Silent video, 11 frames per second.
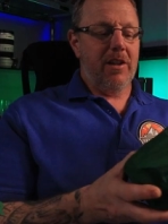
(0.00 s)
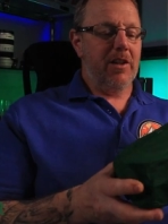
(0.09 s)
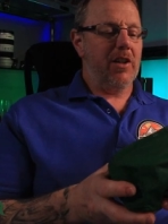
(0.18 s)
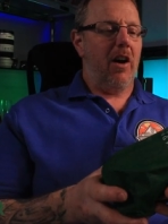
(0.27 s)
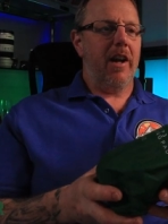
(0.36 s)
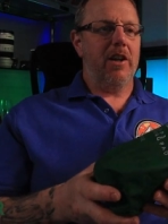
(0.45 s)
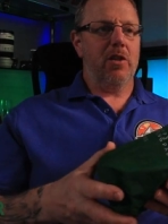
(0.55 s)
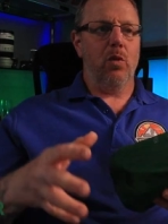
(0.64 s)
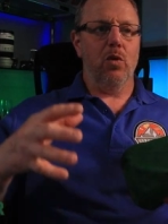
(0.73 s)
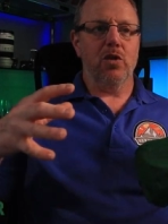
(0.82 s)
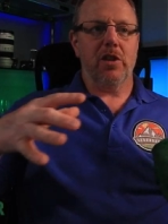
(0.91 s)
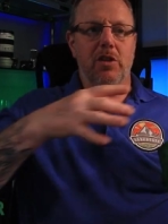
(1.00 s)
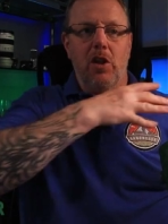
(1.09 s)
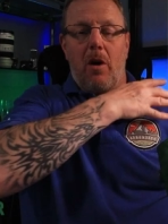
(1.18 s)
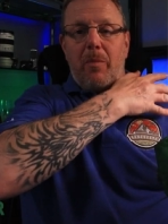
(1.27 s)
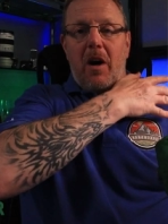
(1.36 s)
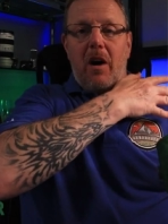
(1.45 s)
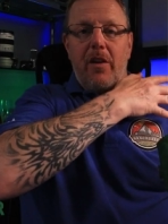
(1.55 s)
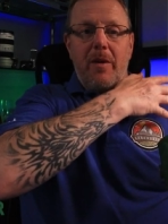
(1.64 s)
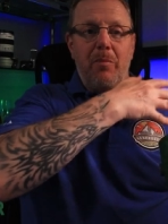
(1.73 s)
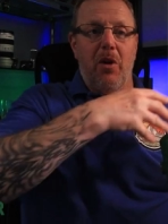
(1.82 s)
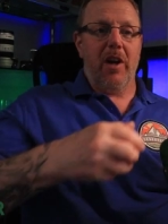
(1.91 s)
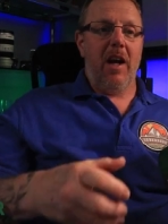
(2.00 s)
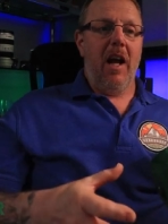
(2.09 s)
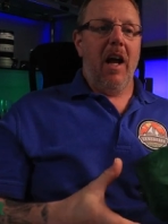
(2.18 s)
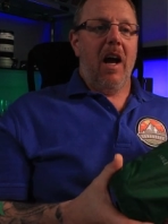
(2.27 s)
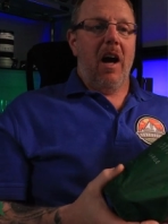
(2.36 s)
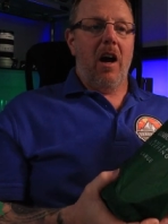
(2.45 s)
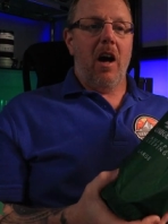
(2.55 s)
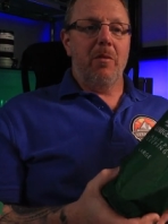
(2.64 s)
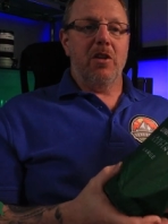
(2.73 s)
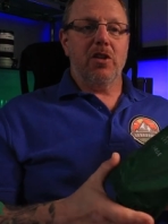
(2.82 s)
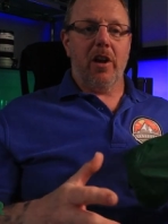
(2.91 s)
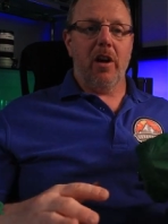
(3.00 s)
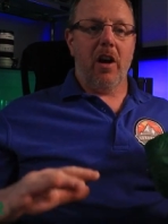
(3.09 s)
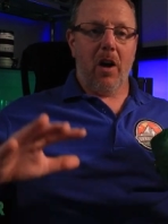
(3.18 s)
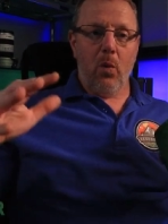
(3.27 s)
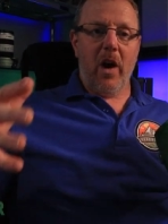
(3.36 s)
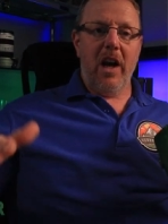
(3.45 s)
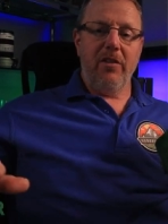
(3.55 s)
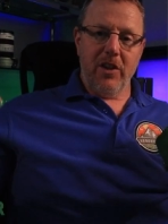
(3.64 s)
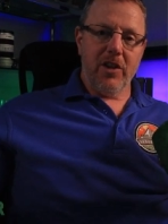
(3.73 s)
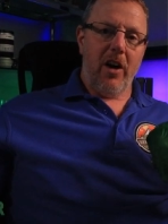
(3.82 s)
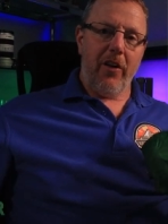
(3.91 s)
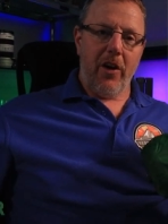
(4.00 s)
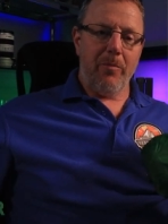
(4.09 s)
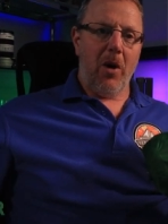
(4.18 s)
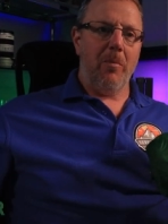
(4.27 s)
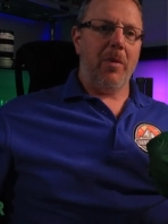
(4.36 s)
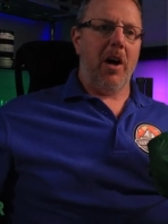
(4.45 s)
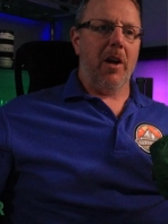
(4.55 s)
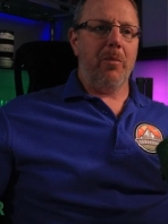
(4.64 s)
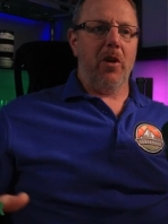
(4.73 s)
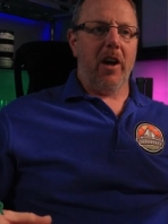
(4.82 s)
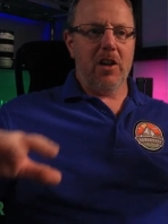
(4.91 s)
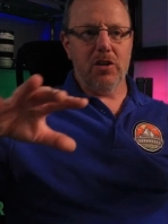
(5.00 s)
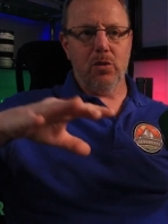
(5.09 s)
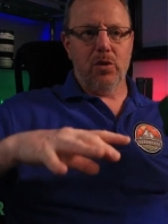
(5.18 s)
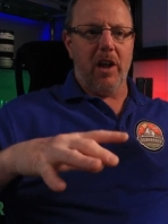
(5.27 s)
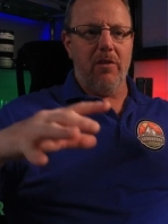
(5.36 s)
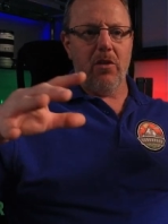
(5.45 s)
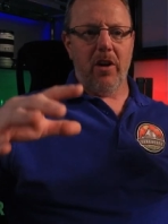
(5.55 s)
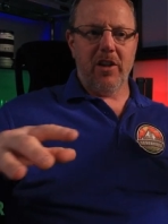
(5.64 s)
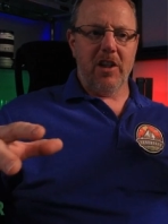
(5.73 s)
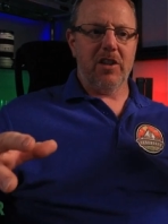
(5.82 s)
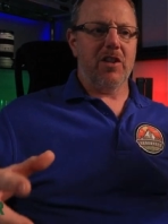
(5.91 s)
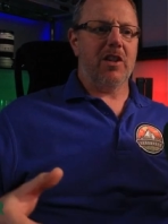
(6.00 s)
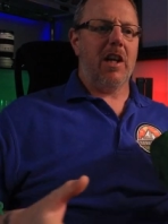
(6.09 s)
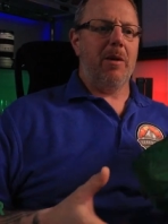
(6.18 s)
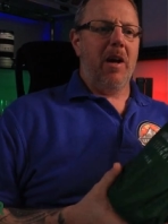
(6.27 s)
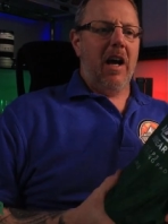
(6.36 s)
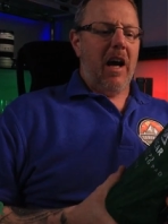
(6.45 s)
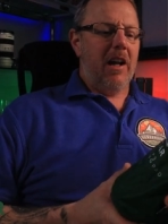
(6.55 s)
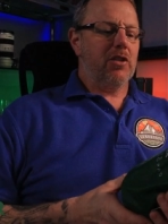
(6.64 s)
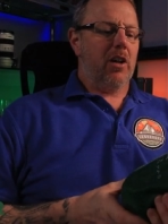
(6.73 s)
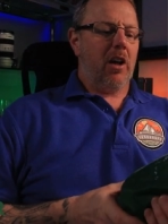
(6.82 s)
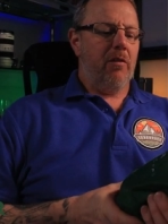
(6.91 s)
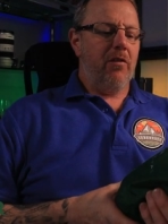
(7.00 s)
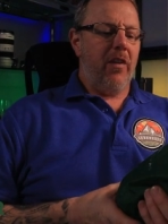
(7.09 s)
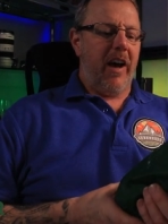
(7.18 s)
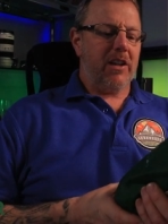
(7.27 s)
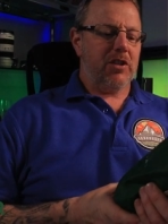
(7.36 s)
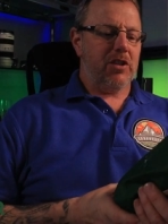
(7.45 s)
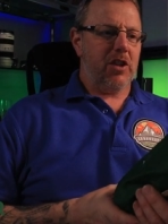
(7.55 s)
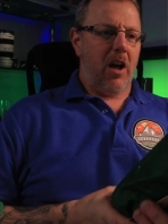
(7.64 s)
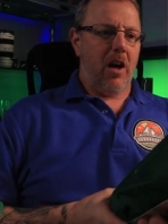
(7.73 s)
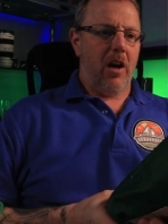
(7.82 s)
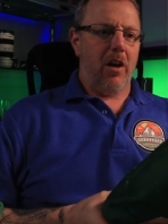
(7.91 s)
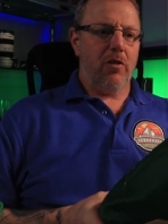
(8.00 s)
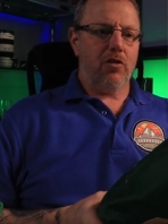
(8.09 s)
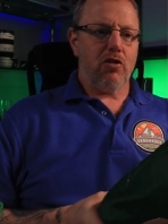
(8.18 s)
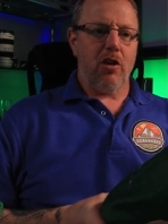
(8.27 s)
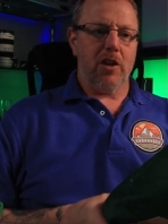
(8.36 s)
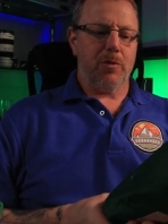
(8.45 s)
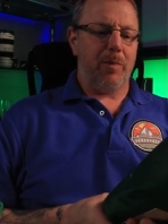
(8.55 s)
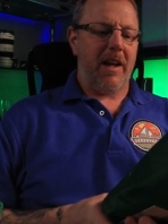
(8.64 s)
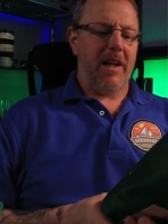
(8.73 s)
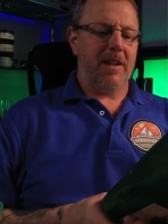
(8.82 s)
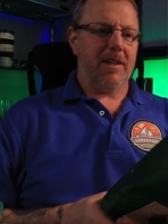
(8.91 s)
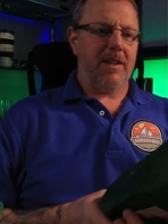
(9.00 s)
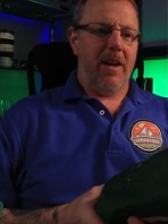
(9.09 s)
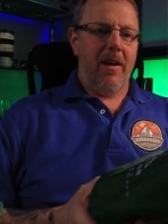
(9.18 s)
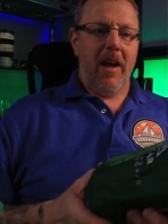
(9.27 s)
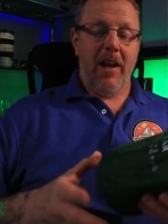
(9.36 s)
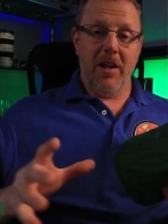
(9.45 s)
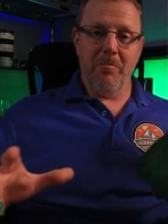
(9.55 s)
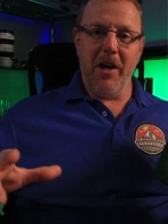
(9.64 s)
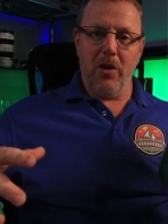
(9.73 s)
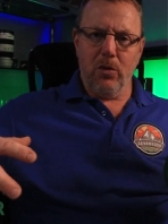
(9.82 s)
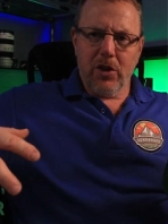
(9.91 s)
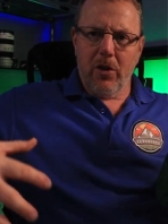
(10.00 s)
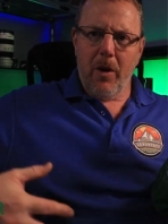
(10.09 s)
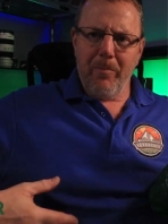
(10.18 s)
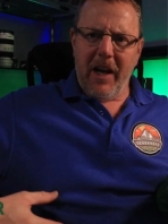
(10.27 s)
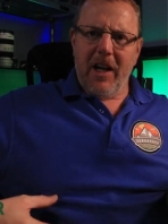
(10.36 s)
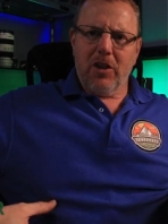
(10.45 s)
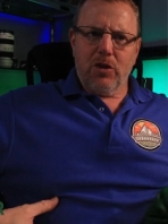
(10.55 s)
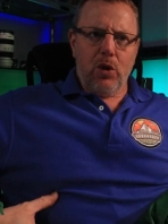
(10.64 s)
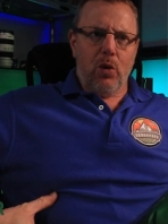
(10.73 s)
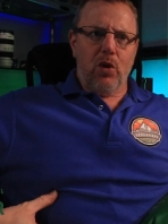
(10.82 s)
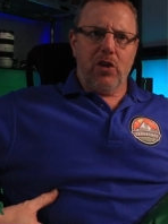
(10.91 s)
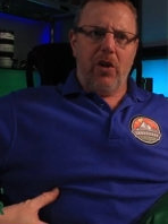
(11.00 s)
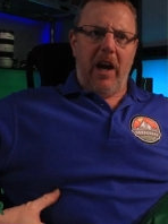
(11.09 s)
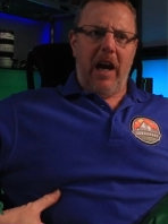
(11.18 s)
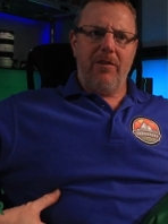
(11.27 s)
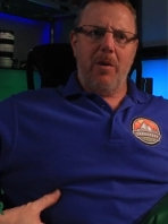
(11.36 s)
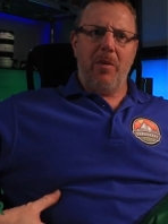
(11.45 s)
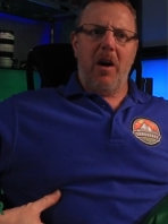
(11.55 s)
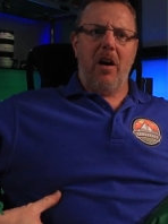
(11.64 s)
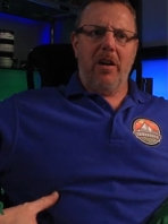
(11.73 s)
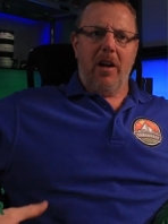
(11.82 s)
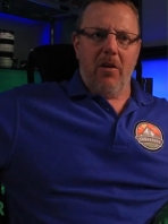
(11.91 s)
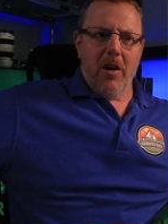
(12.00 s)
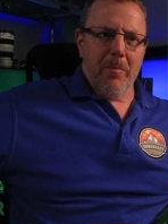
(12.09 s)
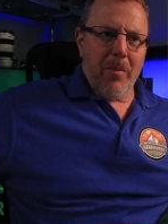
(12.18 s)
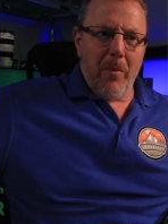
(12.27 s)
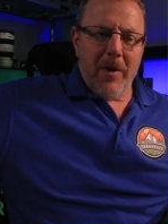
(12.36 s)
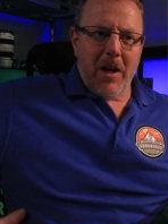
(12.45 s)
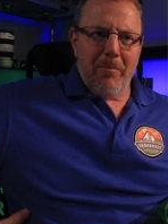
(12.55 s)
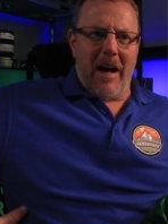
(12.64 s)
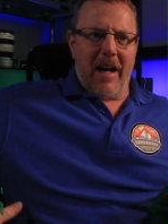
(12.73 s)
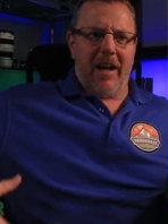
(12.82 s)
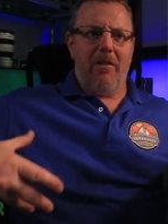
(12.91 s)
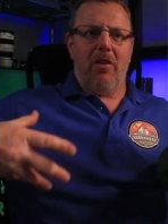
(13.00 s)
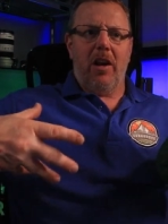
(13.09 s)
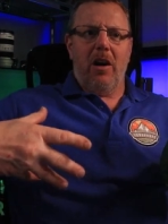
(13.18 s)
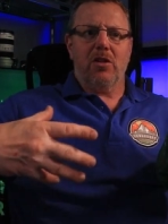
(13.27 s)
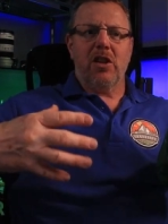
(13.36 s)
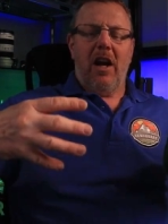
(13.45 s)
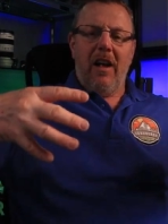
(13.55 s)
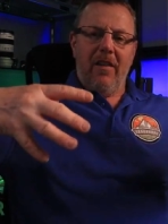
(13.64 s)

design towards the top part of their body. Um, it's got a, like a wave design on the bottom part of the body. This is all to give you a decent sleep. And it's got a convex uh, truss plates in the middle. So your biggest torso, your heavy part, you know, your bum and your back and everything else,